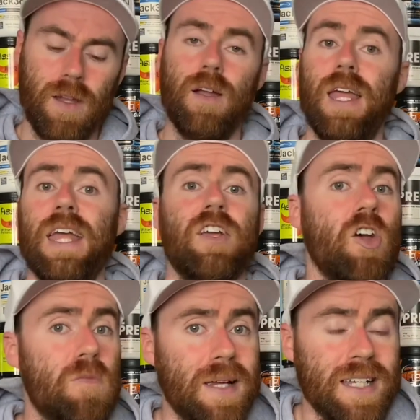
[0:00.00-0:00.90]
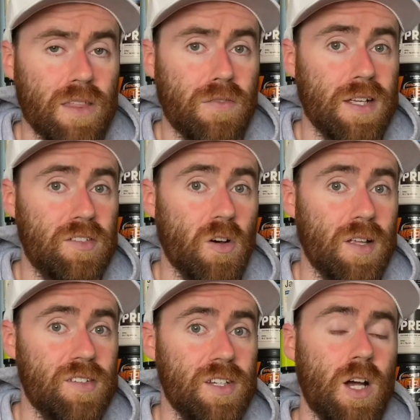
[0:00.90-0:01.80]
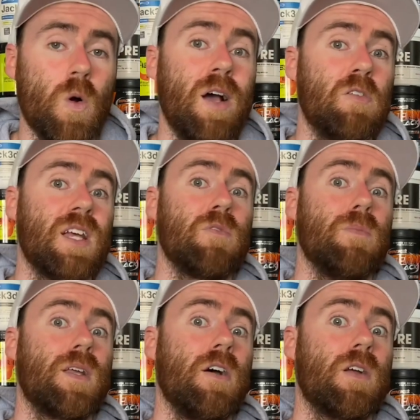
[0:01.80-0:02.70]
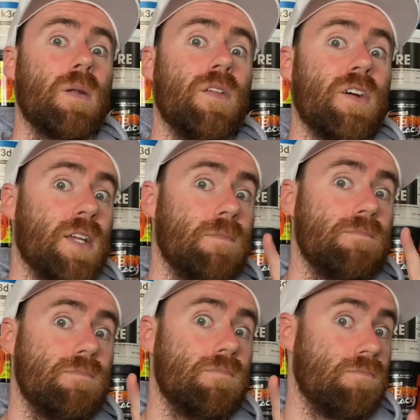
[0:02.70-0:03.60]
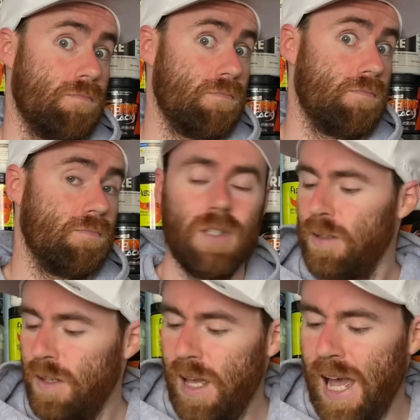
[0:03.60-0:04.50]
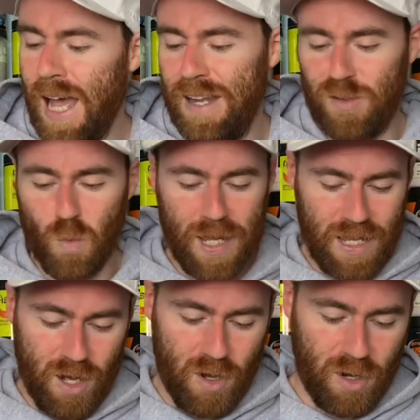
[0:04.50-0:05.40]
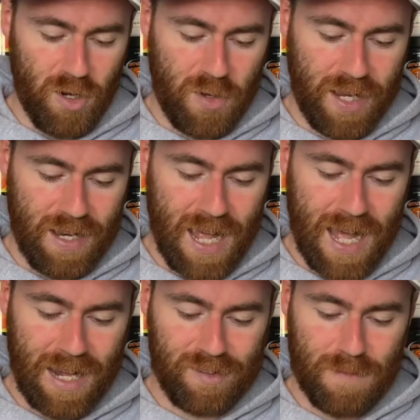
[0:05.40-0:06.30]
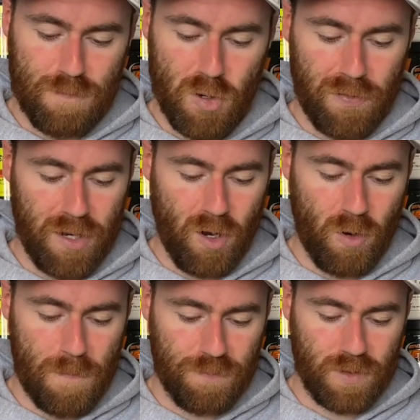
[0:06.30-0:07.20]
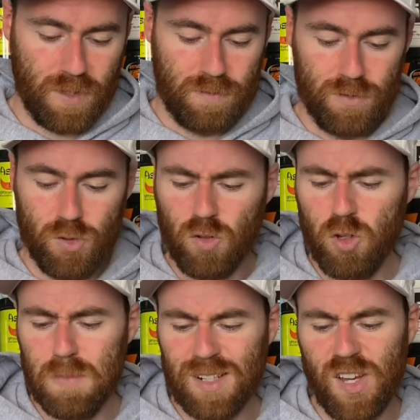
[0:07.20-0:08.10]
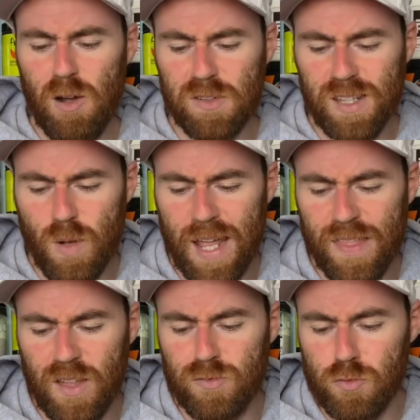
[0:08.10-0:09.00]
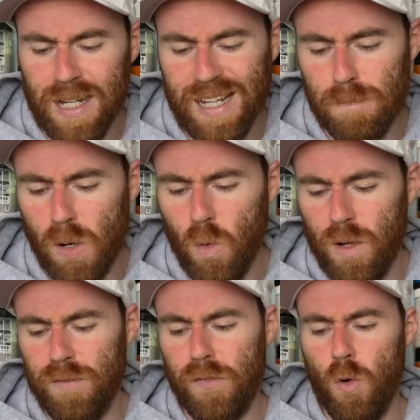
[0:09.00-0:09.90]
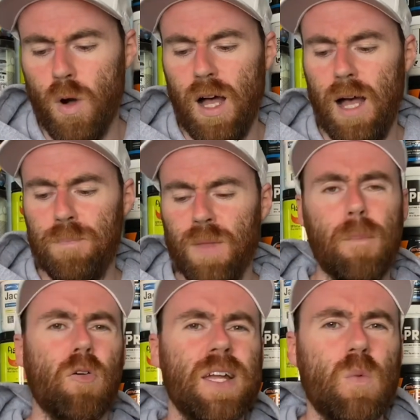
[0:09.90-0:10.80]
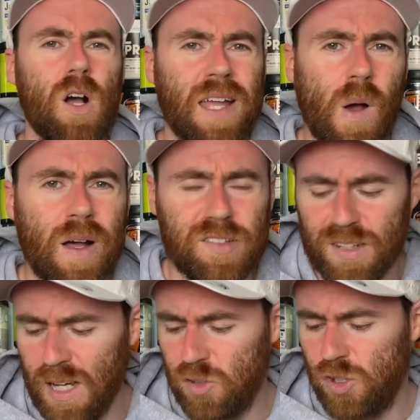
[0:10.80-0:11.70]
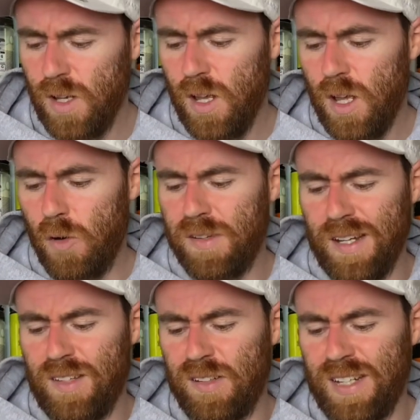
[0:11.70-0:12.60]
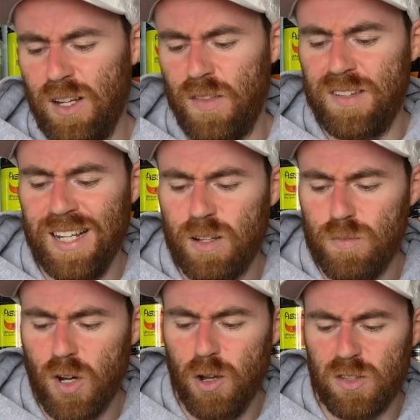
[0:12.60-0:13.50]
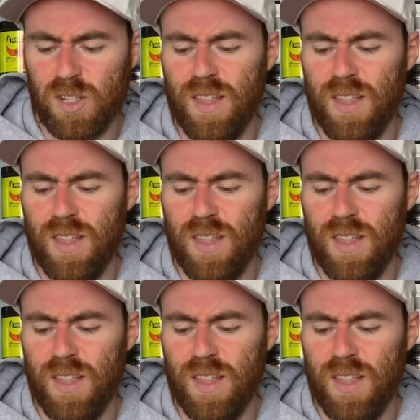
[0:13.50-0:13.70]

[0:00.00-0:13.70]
It could mean other things, guys. You know what else comes from the coca plant, don't you? And we are looking at moving on. Not too much else in it that's really important for a pre-workout as such. Obviously, it does say like the silicon dioxide there.